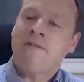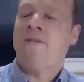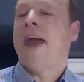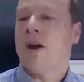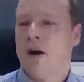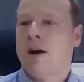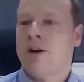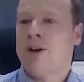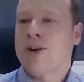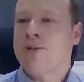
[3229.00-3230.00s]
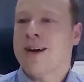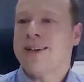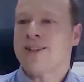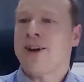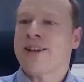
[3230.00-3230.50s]
fair, or it
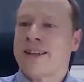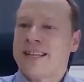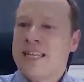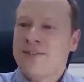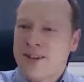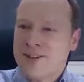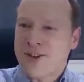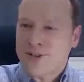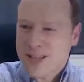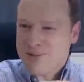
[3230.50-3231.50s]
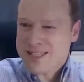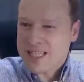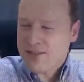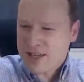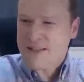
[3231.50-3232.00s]
was on an even, you know, it was
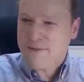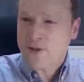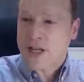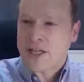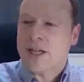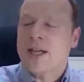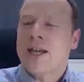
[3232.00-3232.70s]
evenly footed.